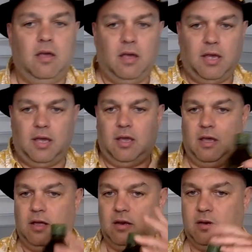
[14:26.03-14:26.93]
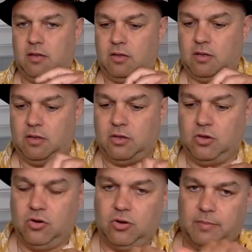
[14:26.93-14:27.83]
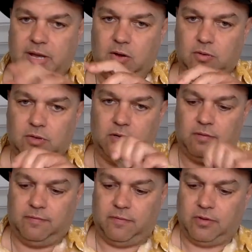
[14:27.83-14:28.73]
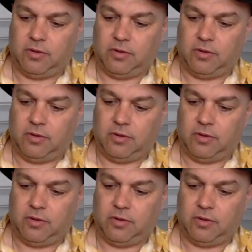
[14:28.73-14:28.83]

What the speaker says: and a good amount of